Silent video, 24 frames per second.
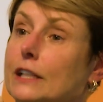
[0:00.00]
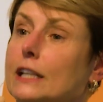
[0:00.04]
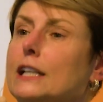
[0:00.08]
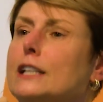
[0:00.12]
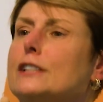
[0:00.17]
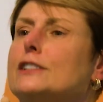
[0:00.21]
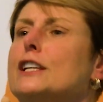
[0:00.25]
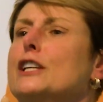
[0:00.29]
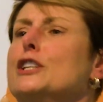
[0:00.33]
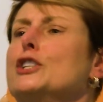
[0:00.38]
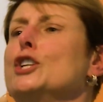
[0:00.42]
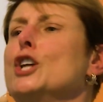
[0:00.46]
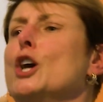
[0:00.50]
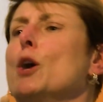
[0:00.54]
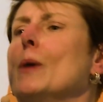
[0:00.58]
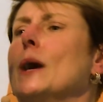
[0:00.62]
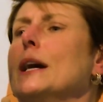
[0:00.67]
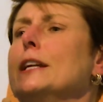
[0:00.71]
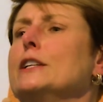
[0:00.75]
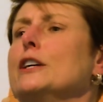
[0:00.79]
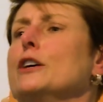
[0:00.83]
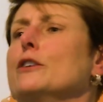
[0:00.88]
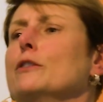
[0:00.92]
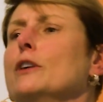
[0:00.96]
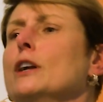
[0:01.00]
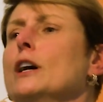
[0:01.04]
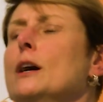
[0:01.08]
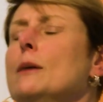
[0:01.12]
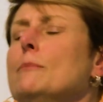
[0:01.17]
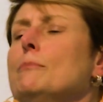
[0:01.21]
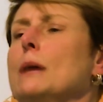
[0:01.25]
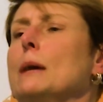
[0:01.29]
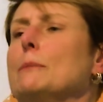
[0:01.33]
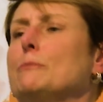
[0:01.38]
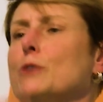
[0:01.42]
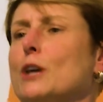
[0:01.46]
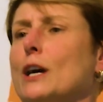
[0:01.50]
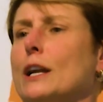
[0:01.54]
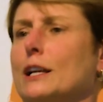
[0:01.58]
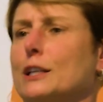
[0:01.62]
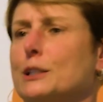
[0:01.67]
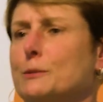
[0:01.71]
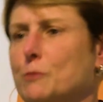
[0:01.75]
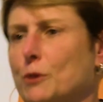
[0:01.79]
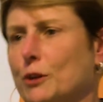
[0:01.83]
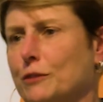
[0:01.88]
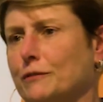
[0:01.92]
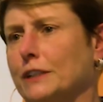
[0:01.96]
and he said, no, I don't. My
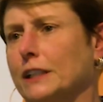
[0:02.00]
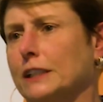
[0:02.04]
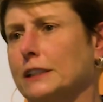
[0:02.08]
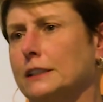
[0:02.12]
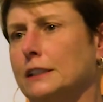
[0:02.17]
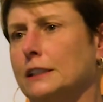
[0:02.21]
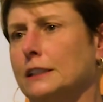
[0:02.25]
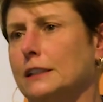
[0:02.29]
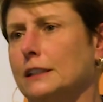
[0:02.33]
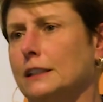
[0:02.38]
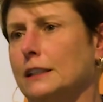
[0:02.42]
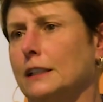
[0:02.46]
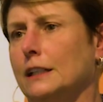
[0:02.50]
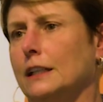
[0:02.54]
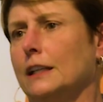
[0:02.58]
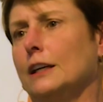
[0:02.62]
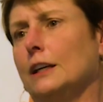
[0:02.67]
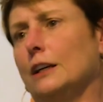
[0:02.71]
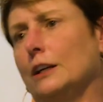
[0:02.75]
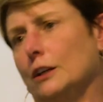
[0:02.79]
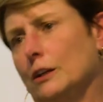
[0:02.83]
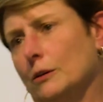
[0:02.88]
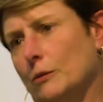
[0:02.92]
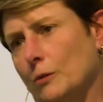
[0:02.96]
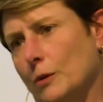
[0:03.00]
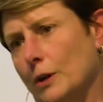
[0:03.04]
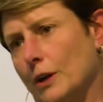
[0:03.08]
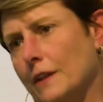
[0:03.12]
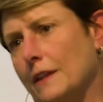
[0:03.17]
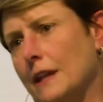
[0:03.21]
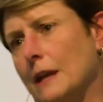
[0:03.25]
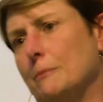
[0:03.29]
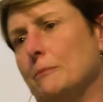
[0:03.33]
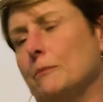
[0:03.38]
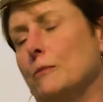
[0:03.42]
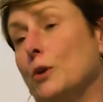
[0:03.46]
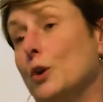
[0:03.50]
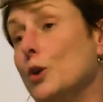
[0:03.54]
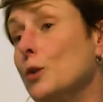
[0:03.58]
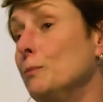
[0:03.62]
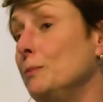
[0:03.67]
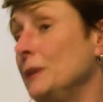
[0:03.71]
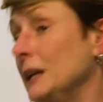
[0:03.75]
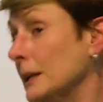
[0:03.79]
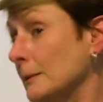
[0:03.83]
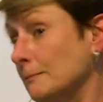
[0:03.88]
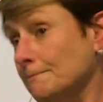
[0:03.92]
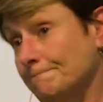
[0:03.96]
product's perfect. Where they who
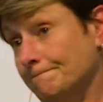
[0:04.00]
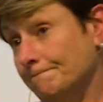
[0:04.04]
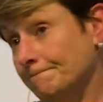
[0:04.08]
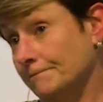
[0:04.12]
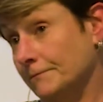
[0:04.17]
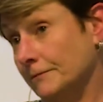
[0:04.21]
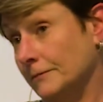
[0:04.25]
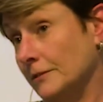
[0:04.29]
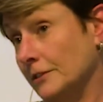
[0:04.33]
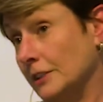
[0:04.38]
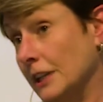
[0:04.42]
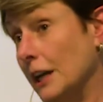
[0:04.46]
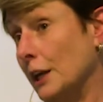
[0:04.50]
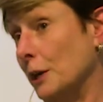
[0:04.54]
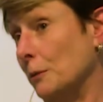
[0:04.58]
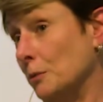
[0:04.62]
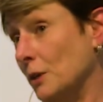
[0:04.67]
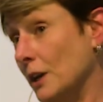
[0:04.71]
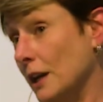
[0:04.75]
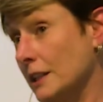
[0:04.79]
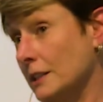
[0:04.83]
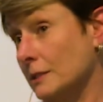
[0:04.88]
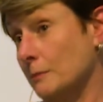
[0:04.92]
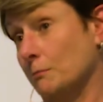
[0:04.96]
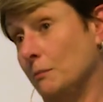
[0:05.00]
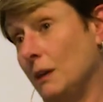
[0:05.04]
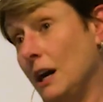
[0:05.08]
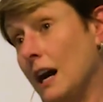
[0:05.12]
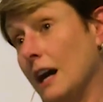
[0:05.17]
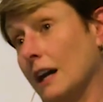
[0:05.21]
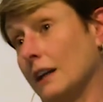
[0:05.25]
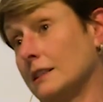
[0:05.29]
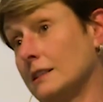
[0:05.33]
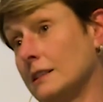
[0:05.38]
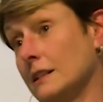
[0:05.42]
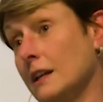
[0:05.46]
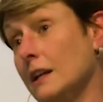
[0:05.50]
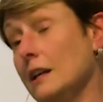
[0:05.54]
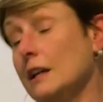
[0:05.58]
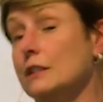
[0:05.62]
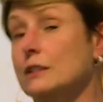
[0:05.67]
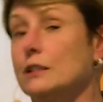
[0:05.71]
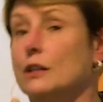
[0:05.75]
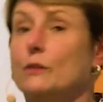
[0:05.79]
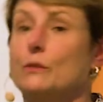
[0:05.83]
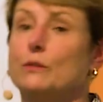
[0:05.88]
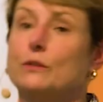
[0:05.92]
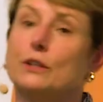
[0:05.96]
beat them to enterprise box.
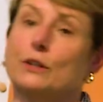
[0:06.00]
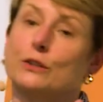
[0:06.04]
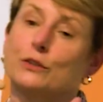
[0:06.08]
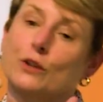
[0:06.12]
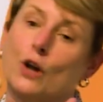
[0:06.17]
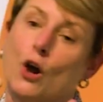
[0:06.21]
So there's